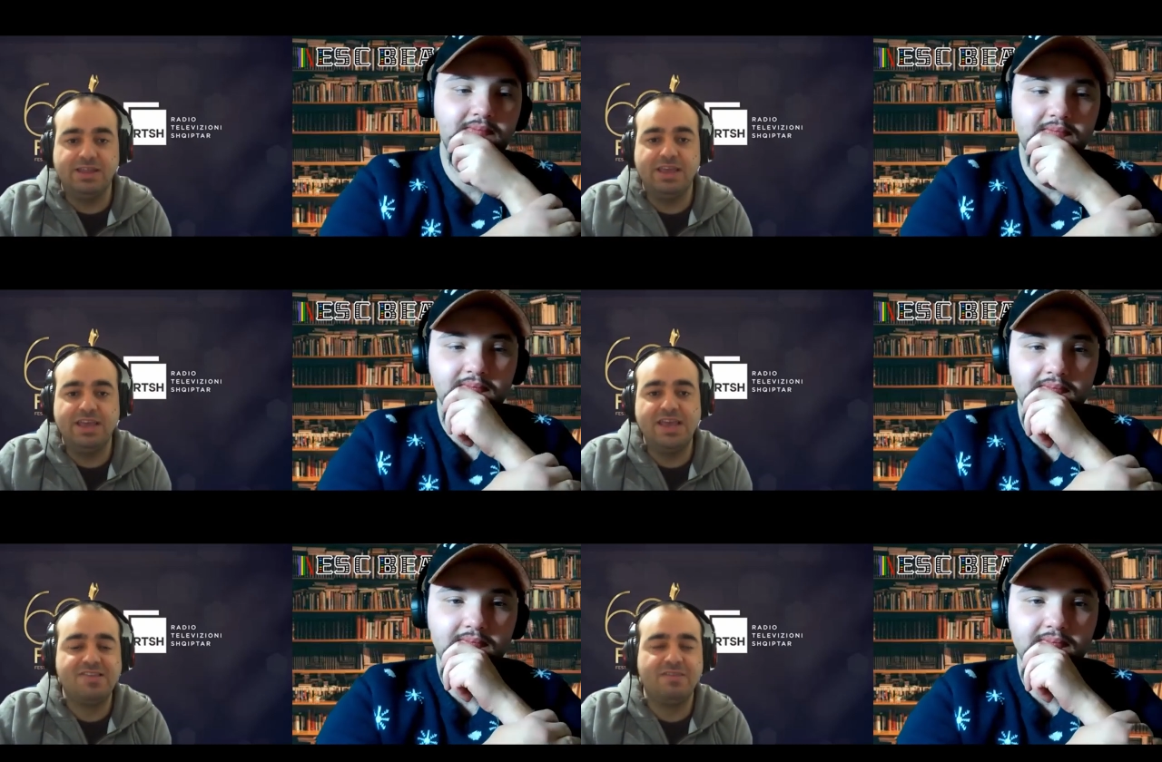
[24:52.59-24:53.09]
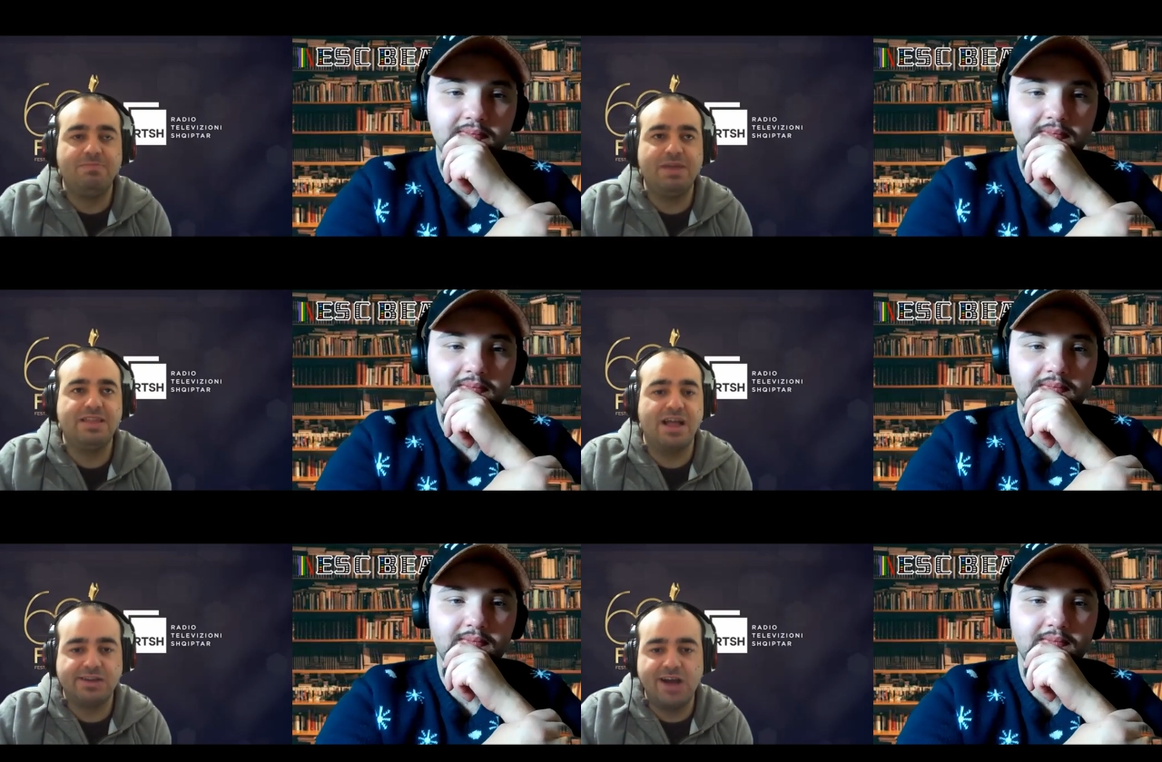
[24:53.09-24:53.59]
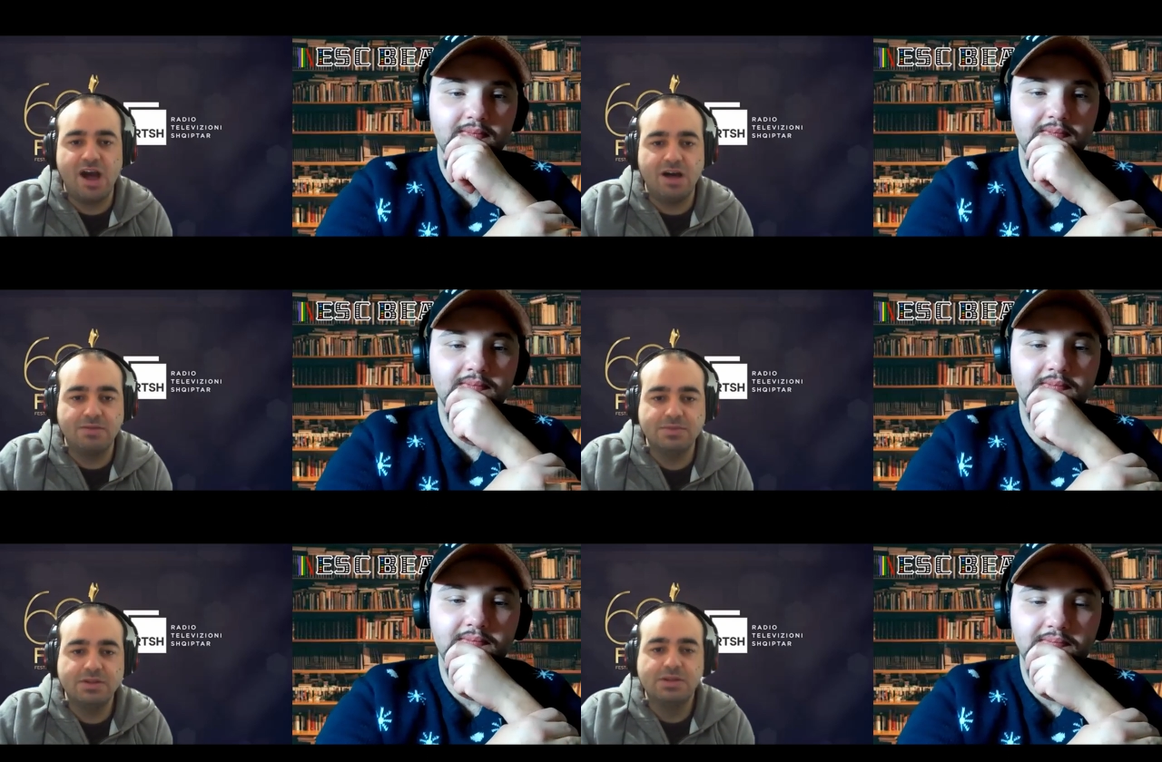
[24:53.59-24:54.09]

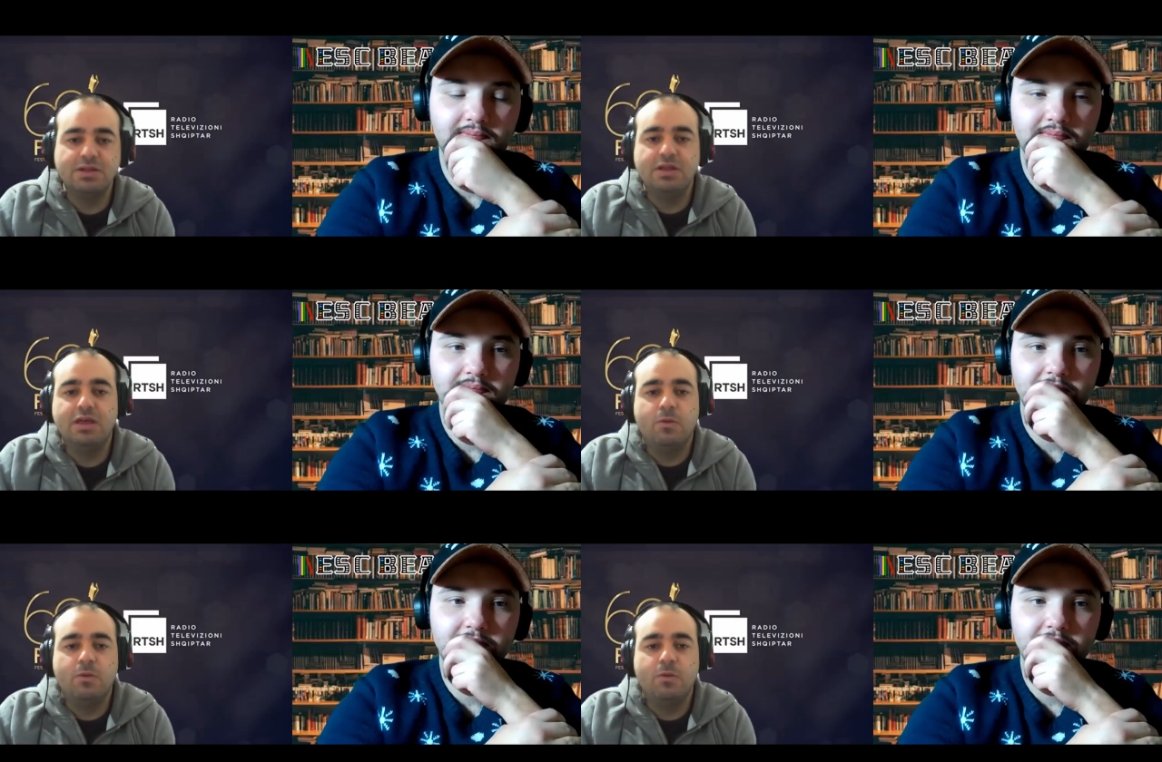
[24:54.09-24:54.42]
Speaker 1: escb.com, We're